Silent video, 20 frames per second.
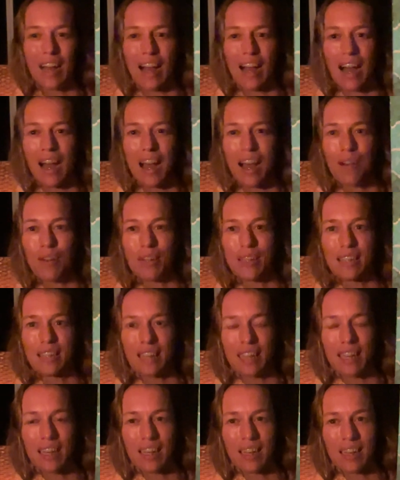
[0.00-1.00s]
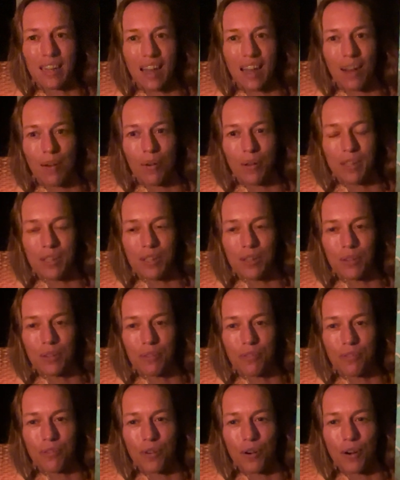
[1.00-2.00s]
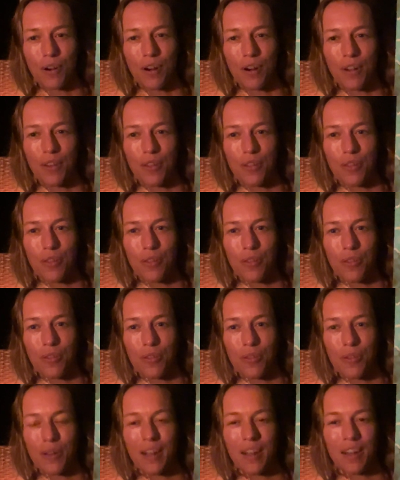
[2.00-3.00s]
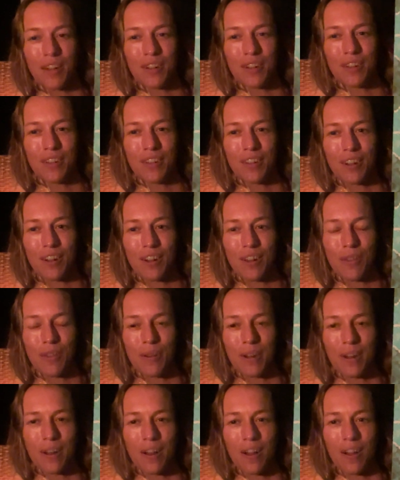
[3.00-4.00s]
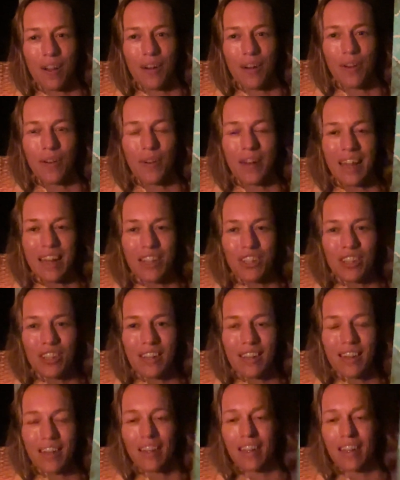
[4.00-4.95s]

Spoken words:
I would say I would do it for $333 donation,